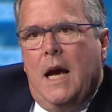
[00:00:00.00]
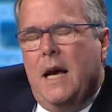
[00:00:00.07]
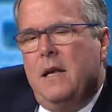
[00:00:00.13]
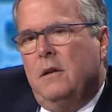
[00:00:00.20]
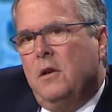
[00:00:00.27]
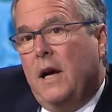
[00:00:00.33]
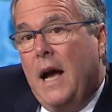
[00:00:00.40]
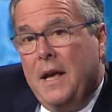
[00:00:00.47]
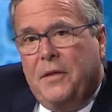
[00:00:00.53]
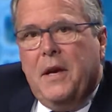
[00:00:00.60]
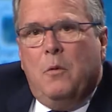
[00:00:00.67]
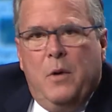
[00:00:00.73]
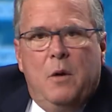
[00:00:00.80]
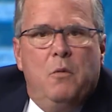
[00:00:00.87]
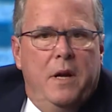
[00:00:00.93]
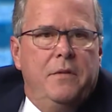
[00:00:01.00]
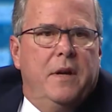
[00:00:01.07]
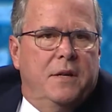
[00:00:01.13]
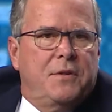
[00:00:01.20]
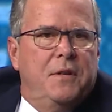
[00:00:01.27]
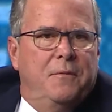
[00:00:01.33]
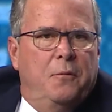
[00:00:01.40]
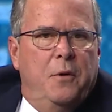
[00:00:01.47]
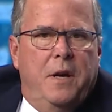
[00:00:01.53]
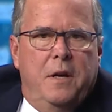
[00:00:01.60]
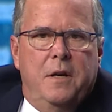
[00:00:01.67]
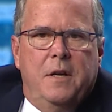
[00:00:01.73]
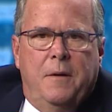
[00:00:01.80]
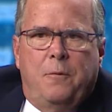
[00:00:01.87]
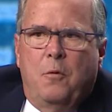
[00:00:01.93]
Look, I think we win this if
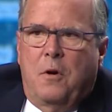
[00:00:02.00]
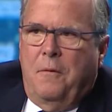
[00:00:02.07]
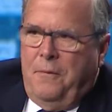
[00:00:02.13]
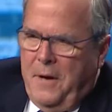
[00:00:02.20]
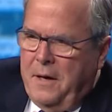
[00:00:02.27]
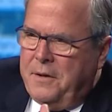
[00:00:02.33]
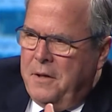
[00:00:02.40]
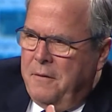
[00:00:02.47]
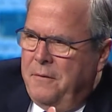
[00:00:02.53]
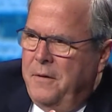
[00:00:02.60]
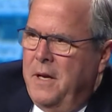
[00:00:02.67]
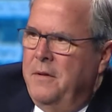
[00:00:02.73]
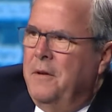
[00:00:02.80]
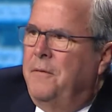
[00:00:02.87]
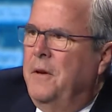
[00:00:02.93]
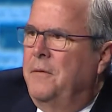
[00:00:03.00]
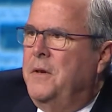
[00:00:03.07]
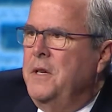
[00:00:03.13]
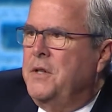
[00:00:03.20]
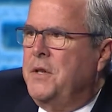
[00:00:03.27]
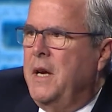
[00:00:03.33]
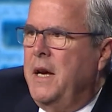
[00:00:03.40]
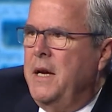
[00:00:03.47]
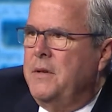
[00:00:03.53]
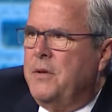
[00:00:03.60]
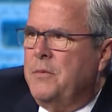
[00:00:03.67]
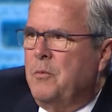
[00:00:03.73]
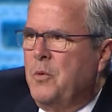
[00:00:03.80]
we're effective in the 50 states,